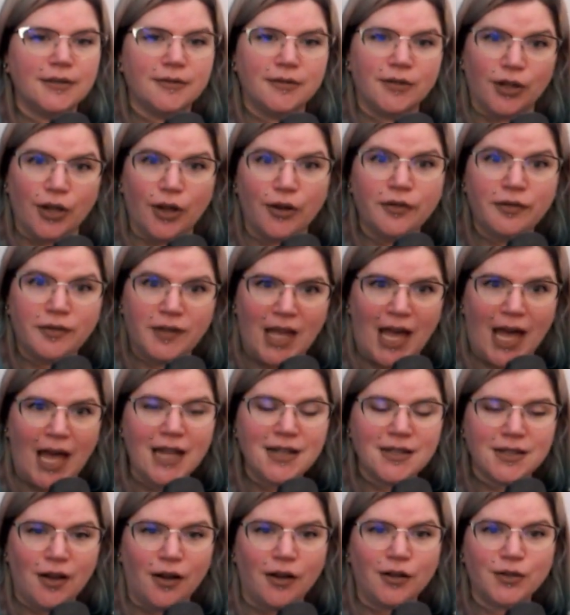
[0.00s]
Loaf
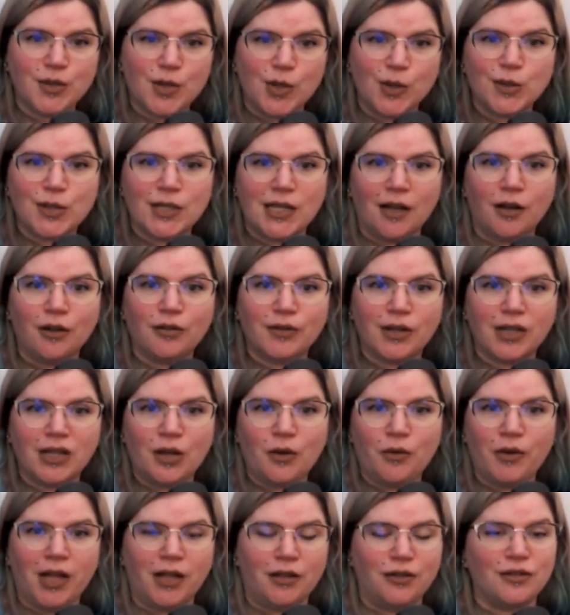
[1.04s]
cats also sell really
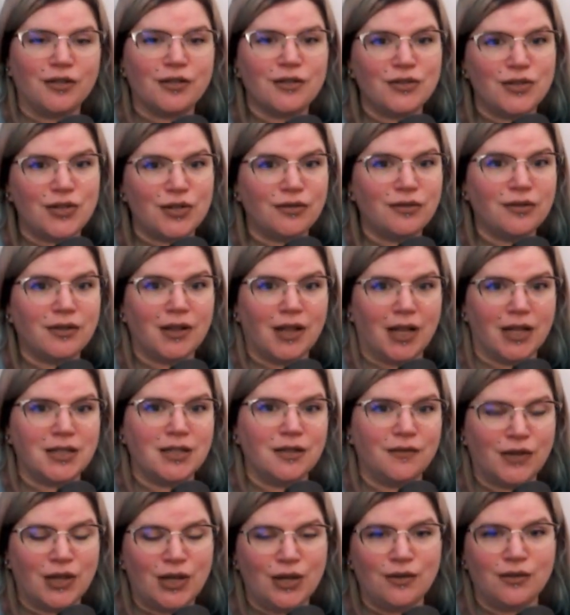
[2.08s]
well. You can do lots
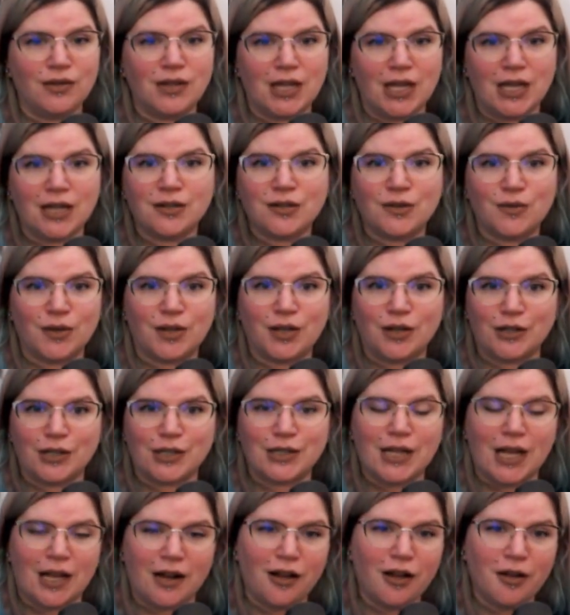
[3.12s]
of cute things with your
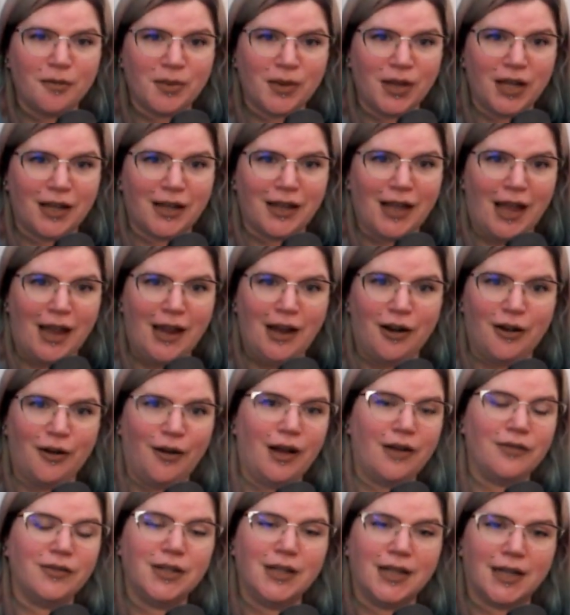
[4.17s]
setup, like,
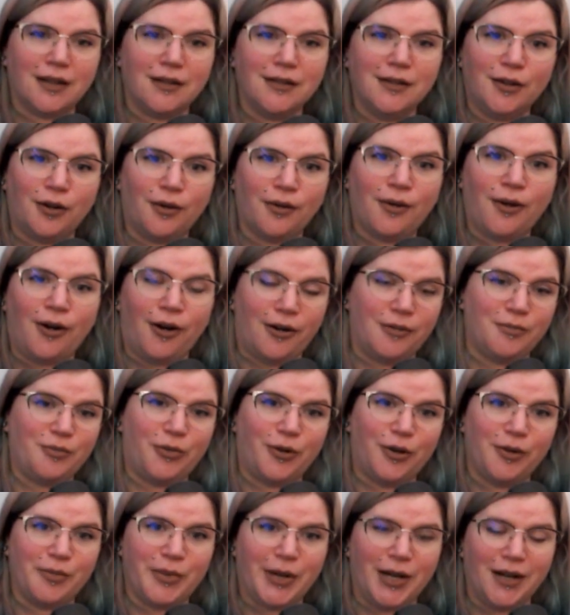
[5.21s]
have a little
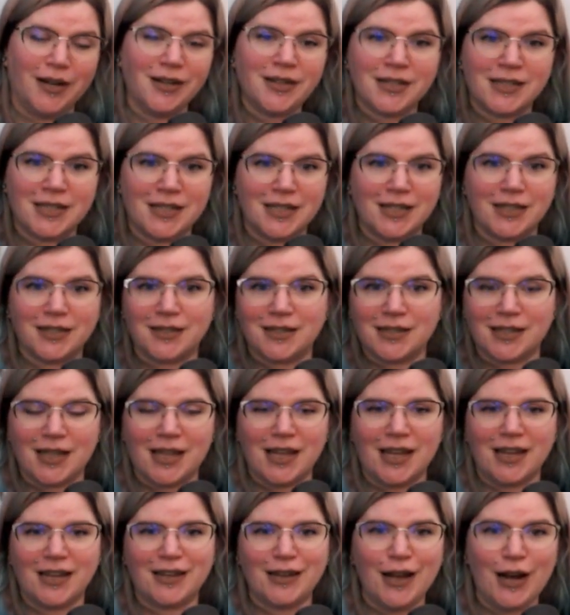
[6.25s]
cardboard box that's
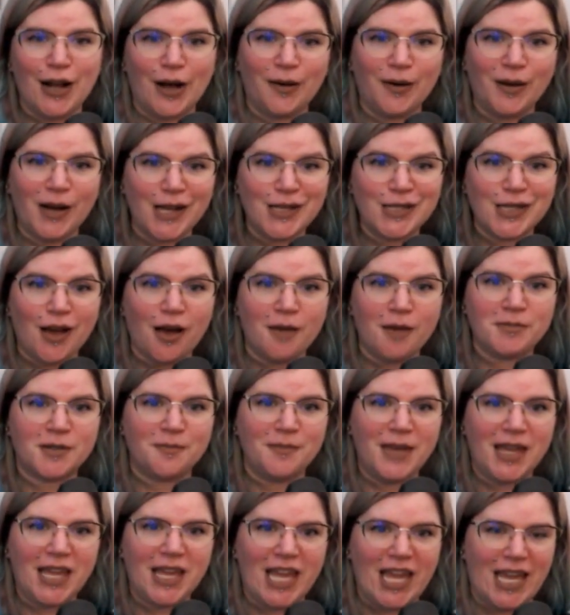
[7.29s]
like, adopt
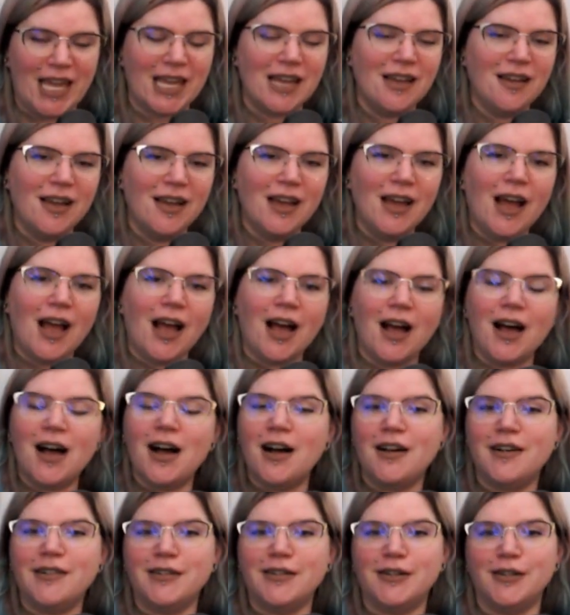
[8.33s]
me.
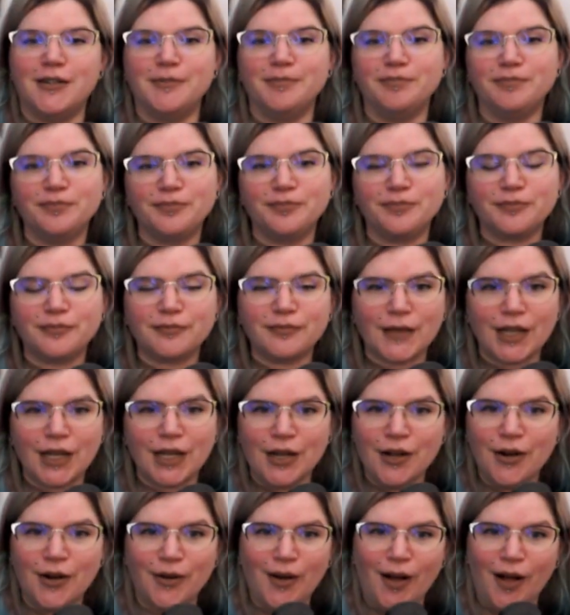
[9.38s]
All
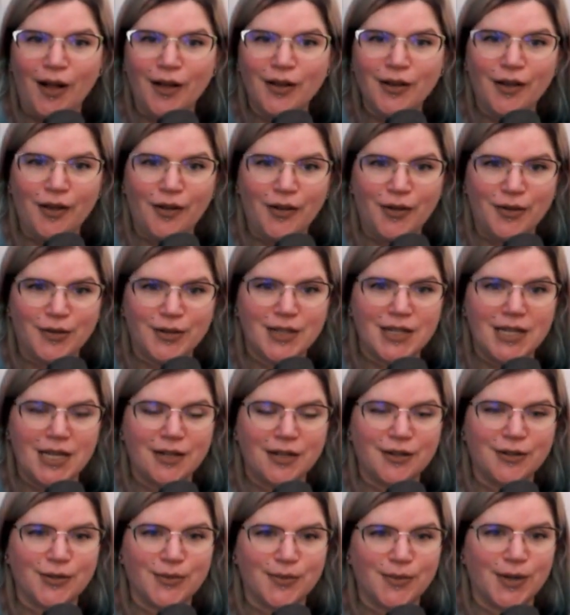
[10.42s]
of those
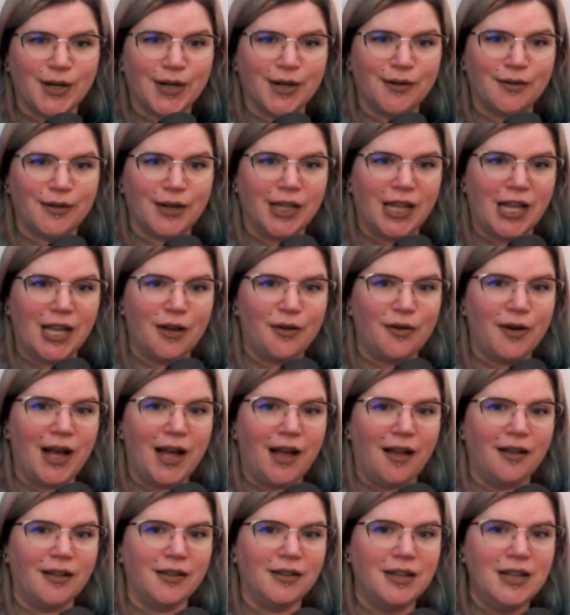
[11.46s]
things work really
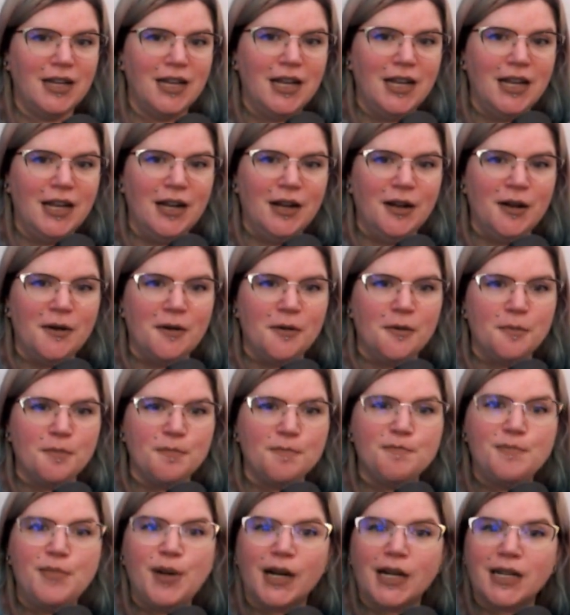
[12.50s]
well.
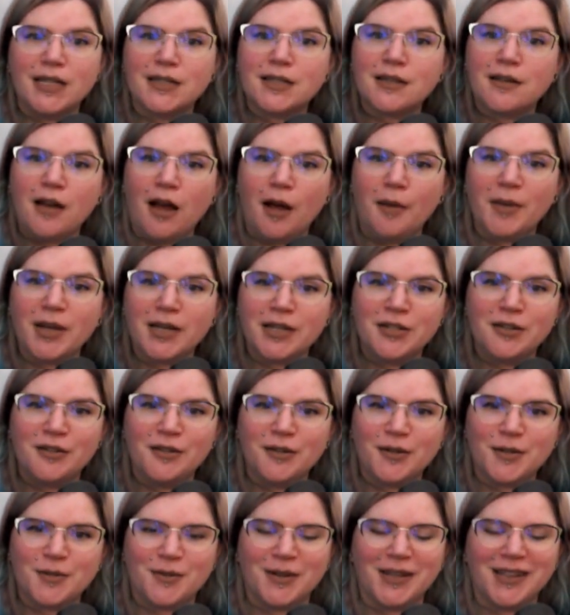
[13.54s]
But it's coming to
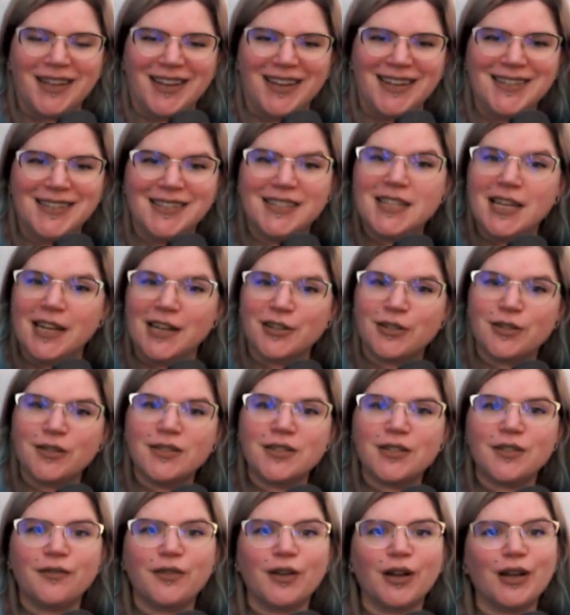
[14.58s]
those
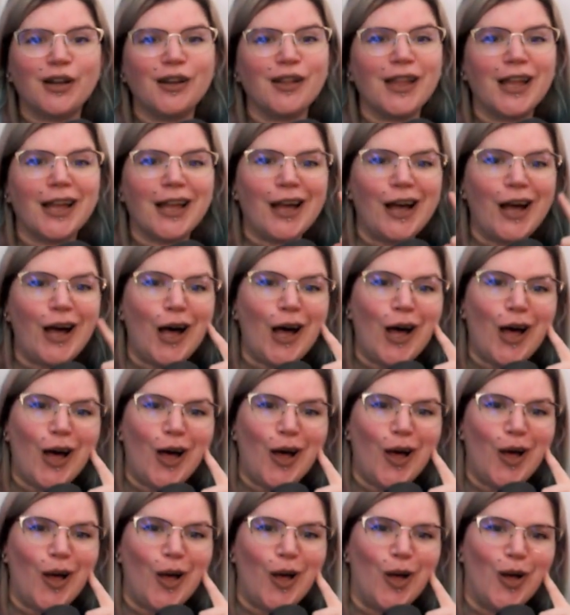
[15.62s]
realizations of where you're like,
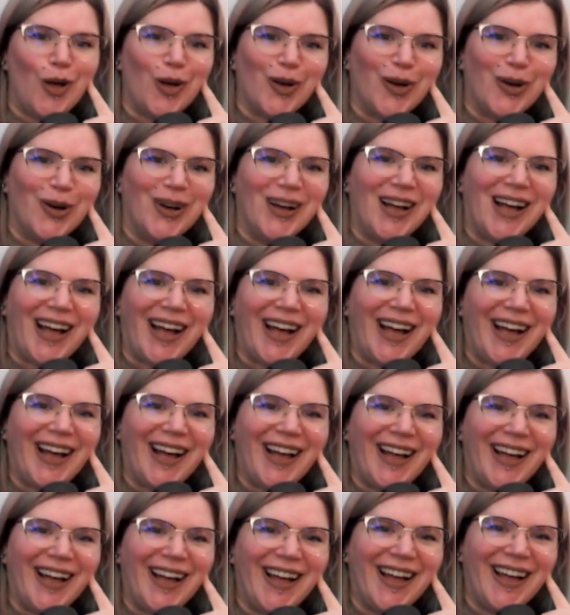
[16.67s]
oh,
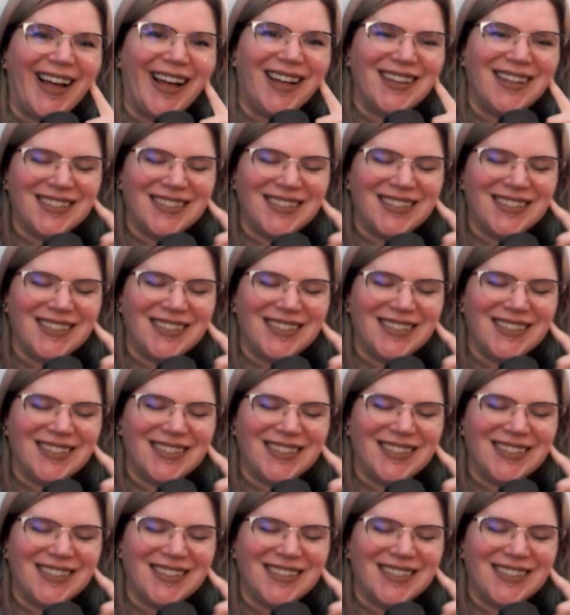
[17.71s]
ha.